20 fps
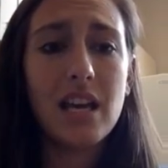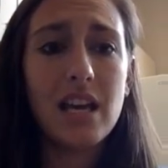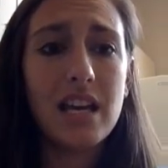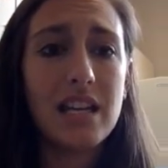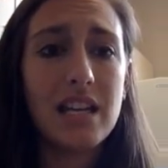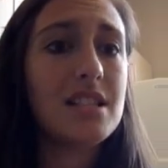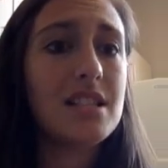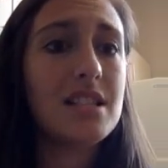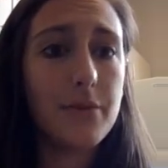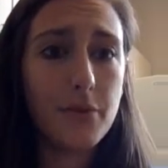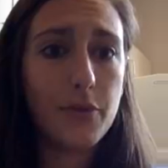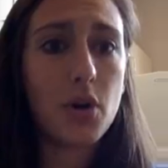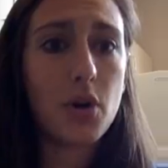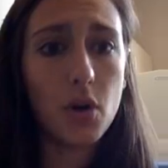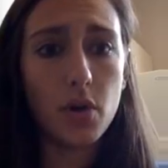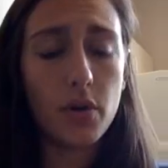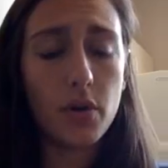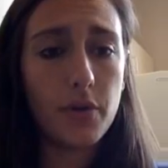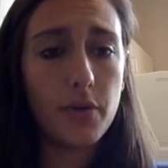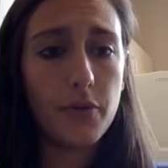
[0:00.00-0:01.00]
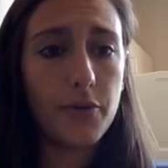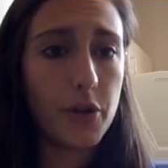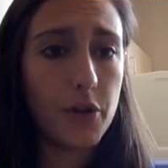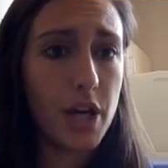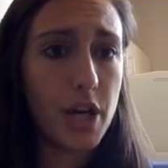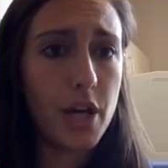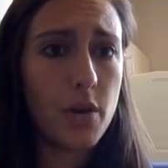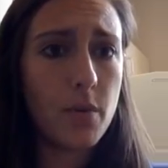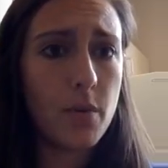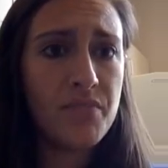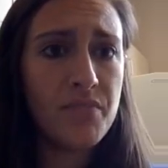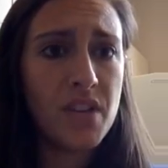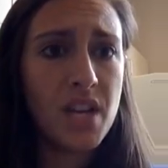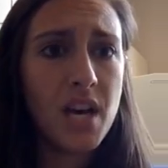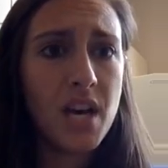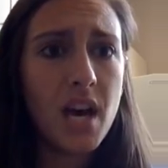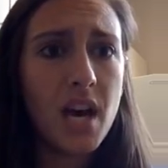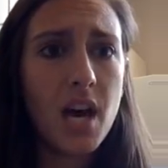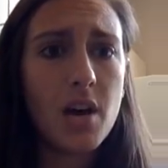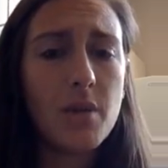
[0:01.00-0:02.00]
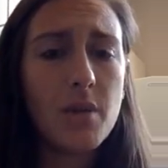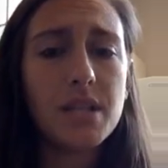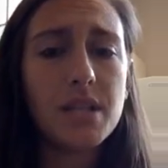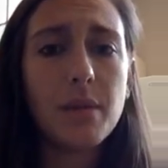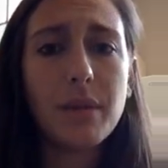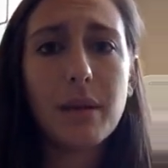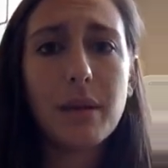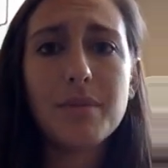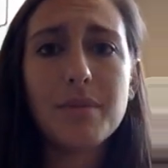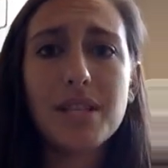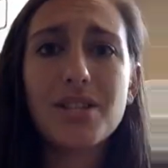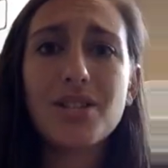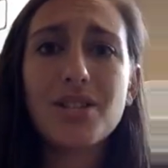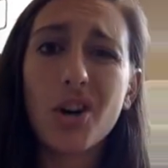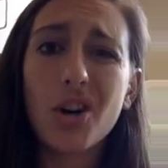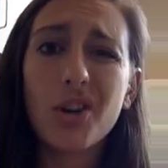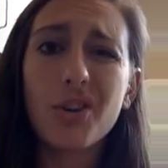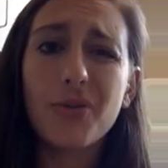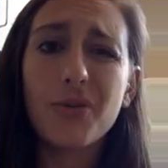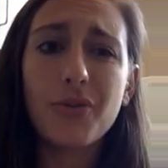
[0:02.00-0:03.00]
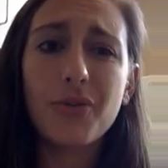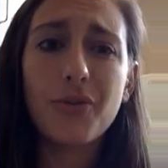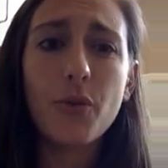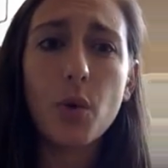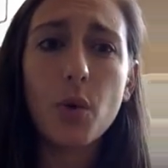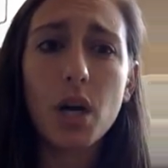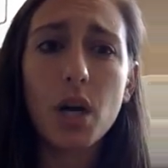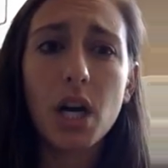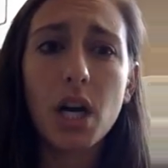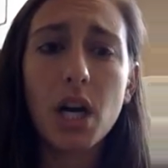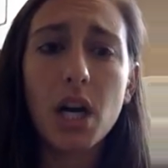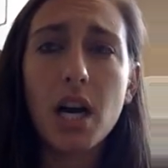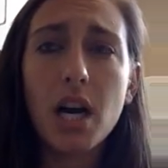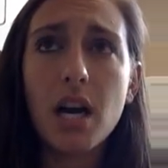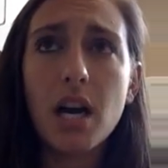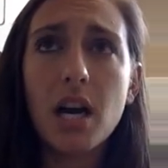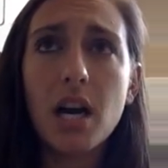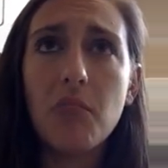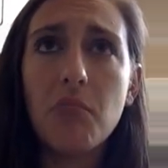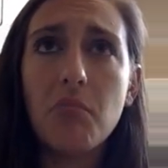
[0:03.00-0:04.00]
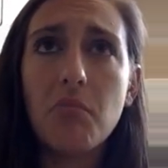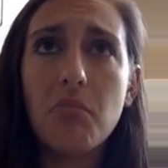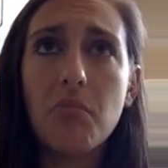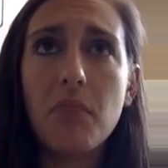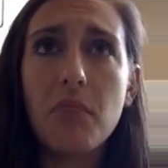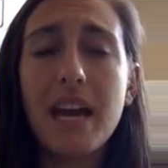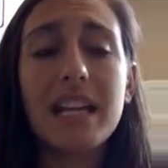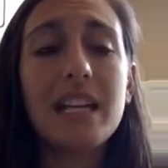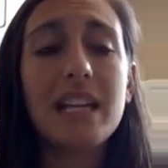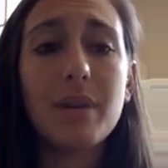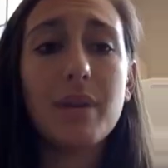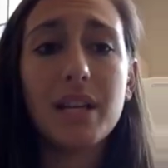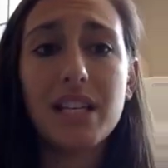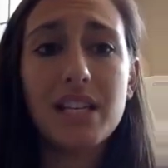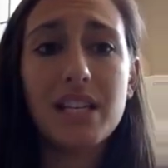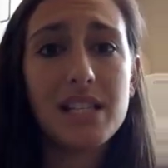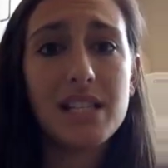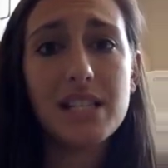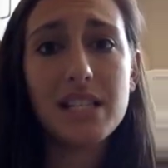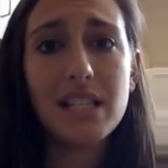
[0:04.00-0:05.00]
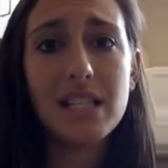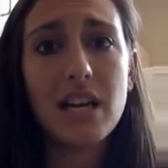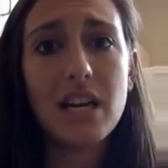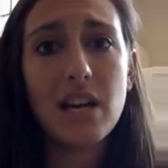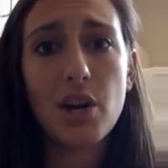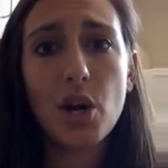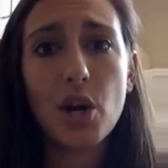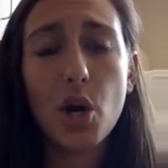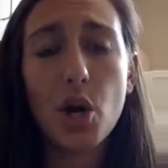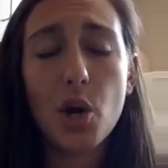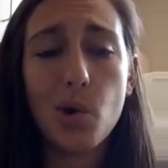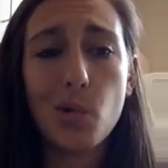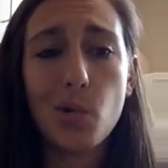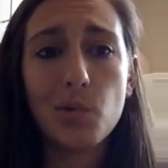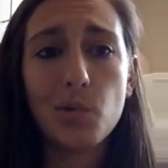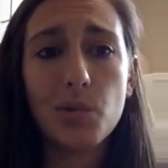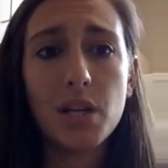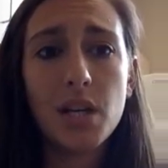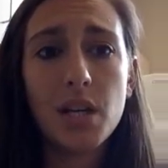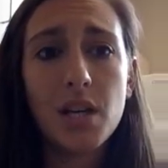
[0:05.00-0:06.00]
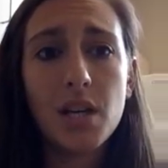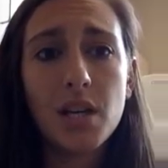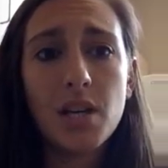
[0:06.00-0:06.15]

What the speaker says: is difficult for you. Sometimes it's hard for anybody to see their own